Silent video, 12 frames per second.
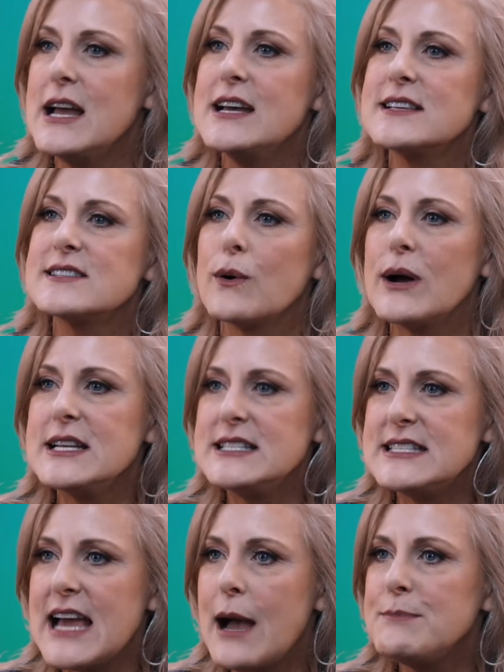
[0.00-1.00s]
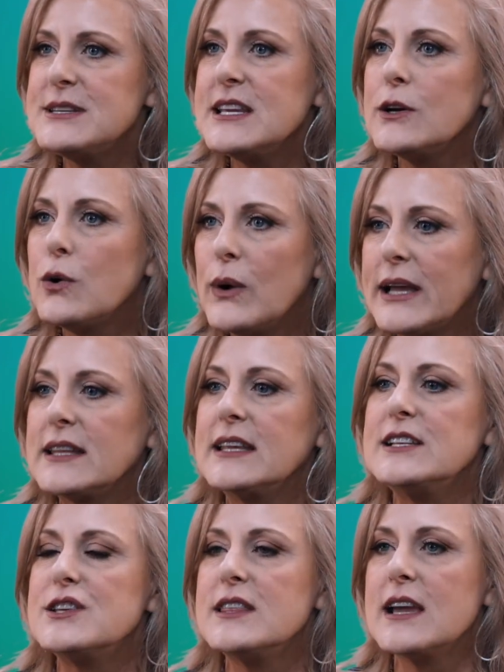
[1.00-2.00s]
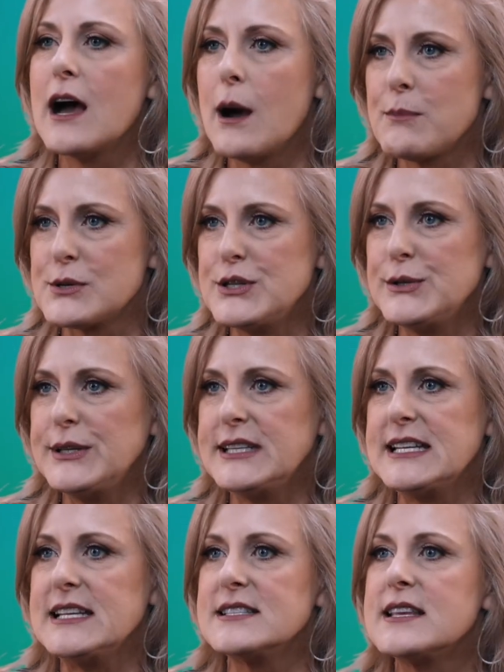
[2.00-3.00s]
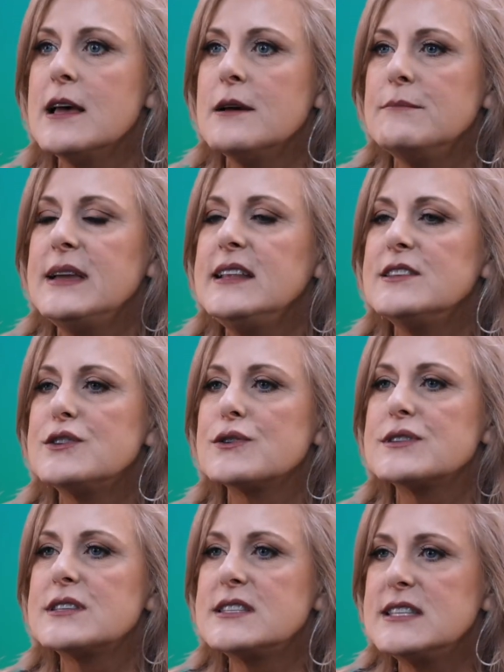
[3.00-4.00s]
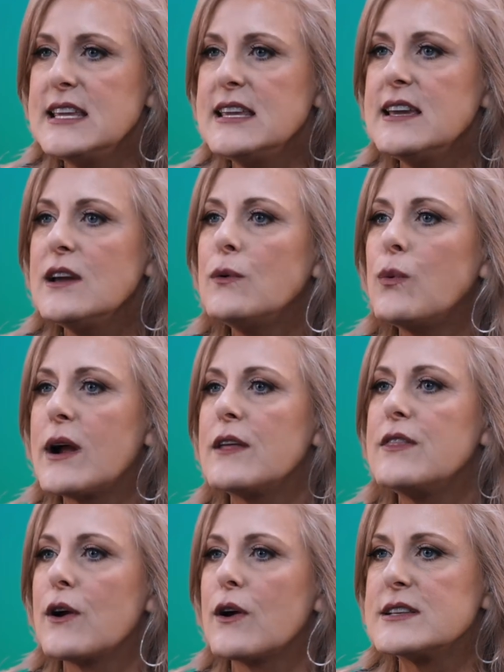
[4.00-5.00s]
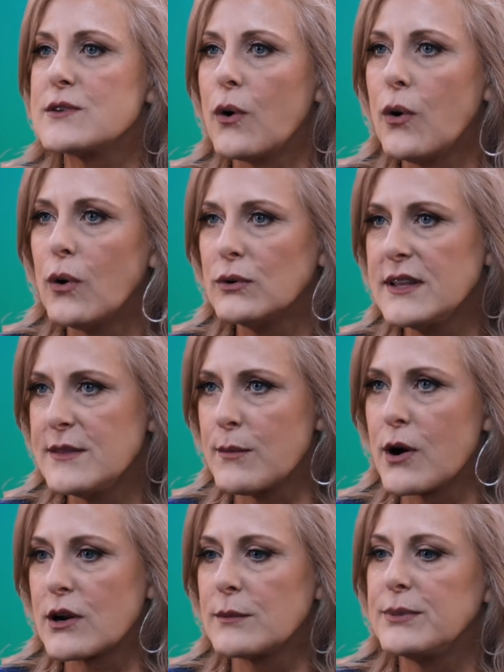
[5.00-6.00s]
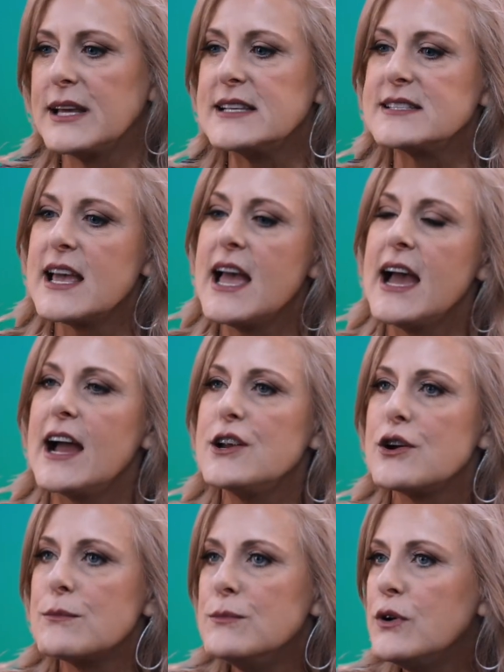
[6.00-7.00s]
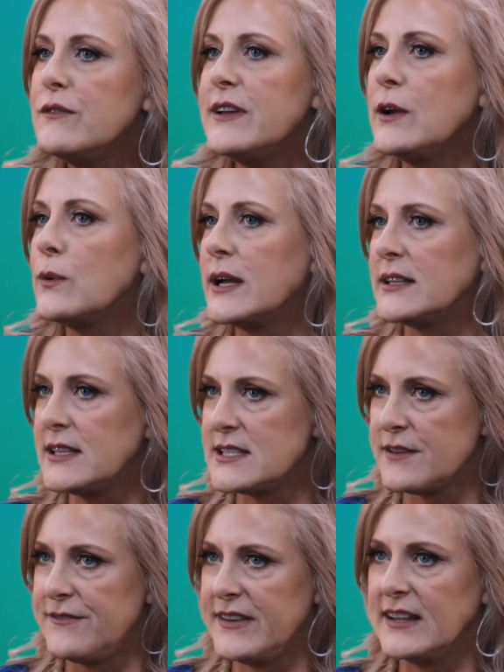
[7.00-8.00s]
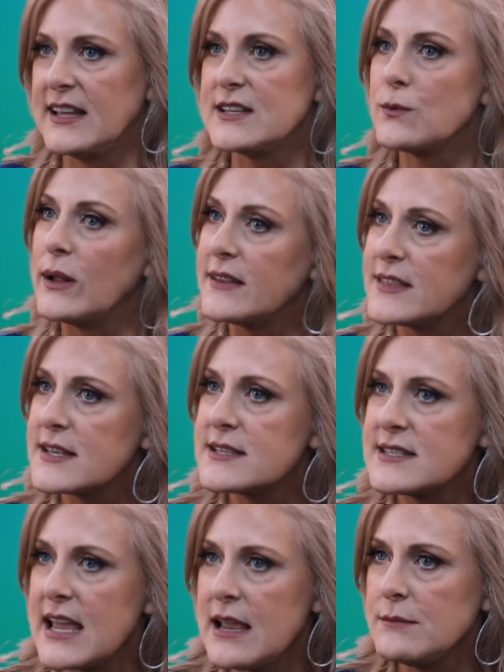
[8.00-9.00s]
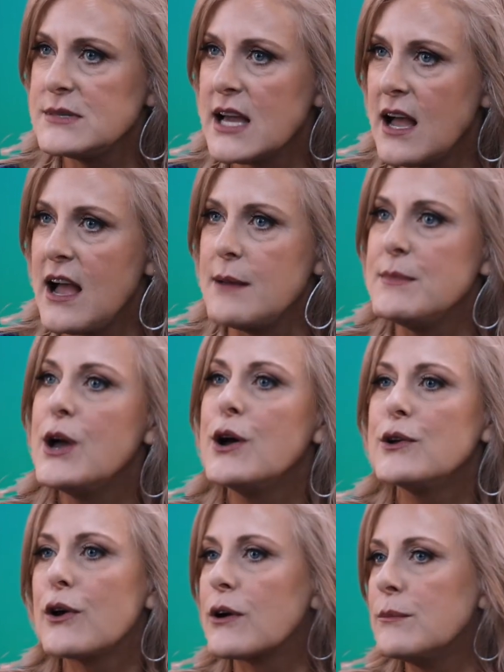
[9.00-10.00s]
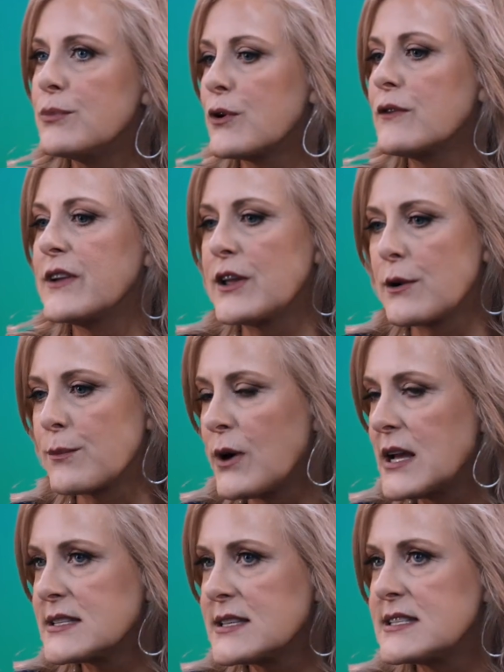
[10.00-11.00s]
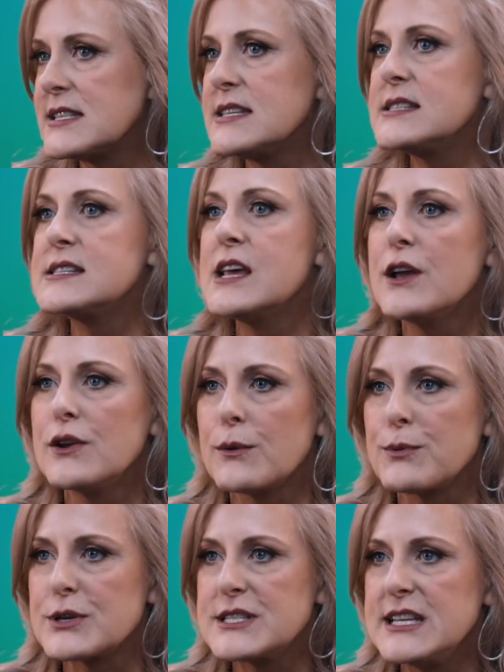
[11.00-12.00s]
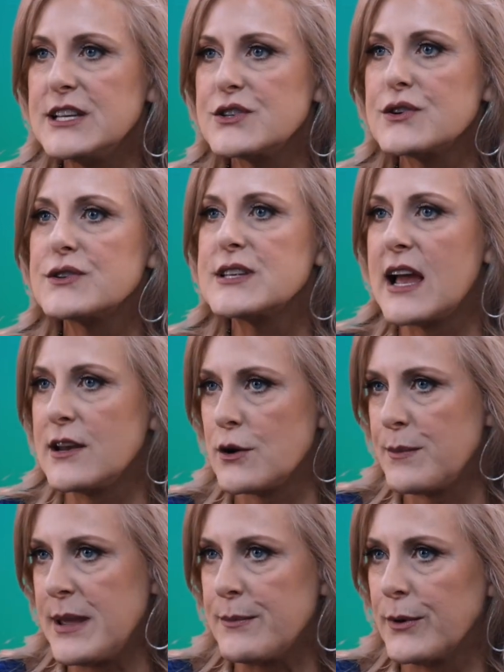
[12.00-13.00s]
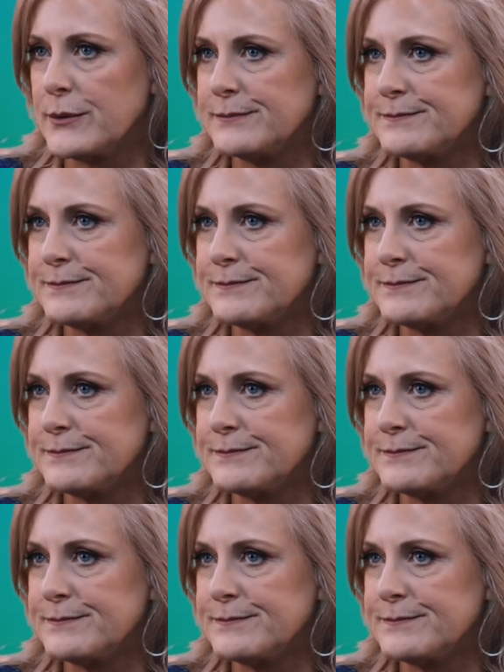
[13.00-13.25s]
So adapting quickly to the opportunities means you're seeing where there a hole in the marketplace and you're moving quickly to fill it, while at the same time, you're improving your processes, your procedures, and your people.